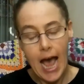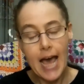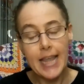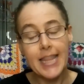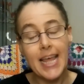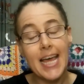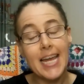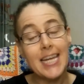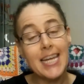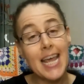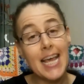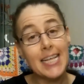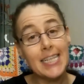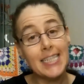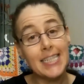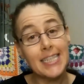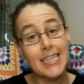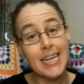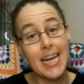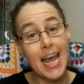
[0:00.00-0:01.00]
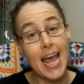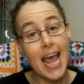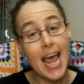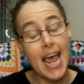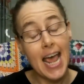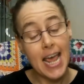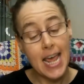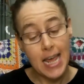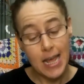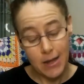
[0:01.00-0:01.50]
And then
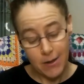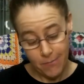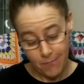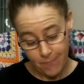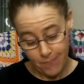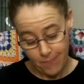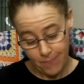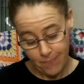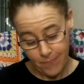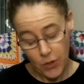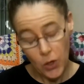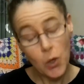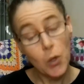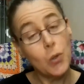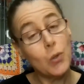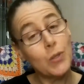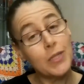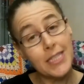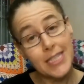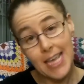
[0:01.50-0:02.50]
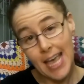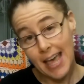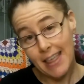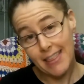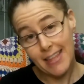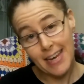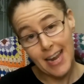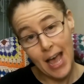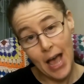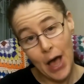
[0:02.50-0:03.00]
yesterday, all
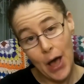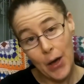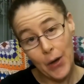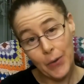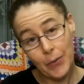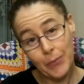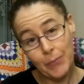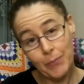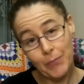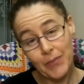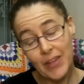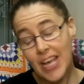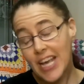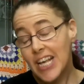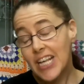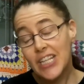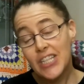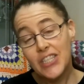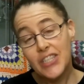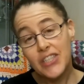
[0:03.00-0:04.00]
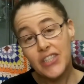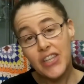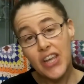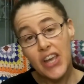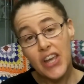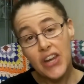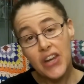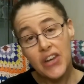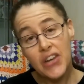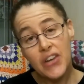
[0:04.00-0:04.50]
together now,
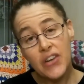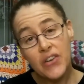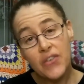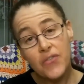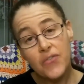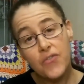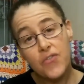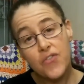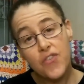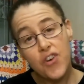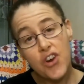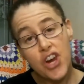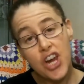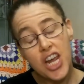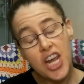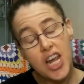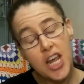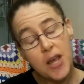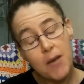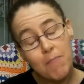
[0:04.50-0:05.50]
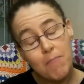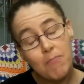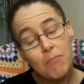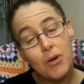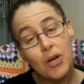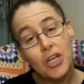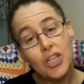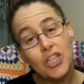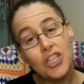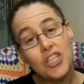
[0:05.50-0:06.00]
sin-free
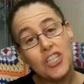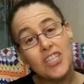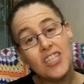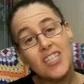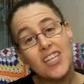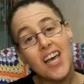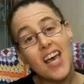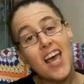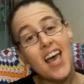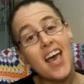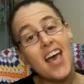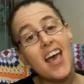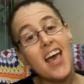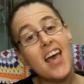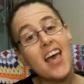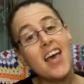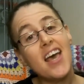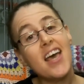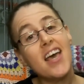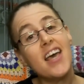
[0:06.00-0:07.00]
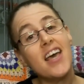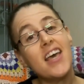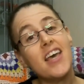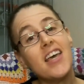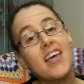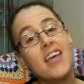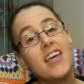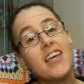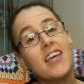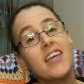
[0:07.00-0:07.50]

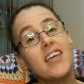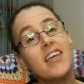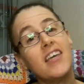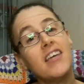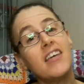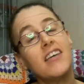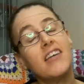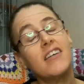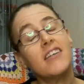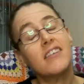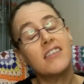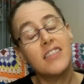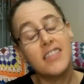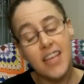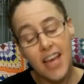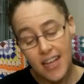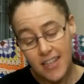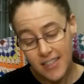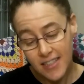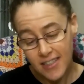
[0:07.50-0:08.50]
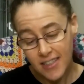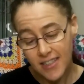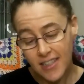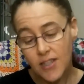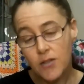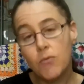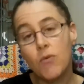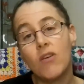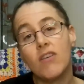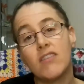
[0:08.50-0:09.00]
Monday. Yes,
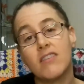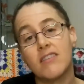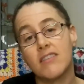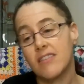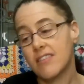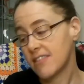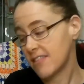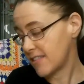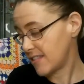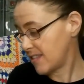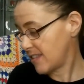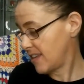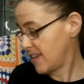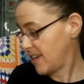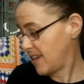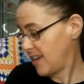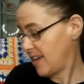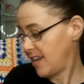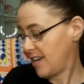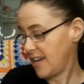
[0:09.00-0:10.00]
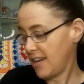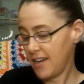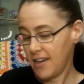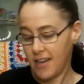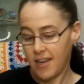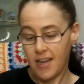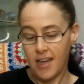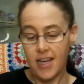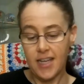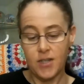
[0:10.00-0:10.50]
it was.
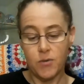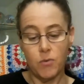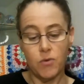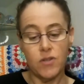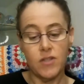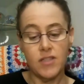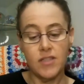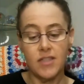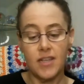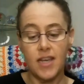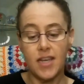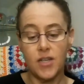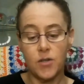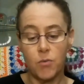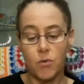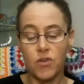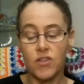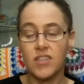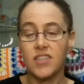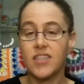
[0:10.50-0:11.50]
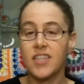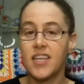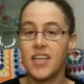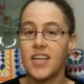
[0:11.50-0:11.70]
It was, it was.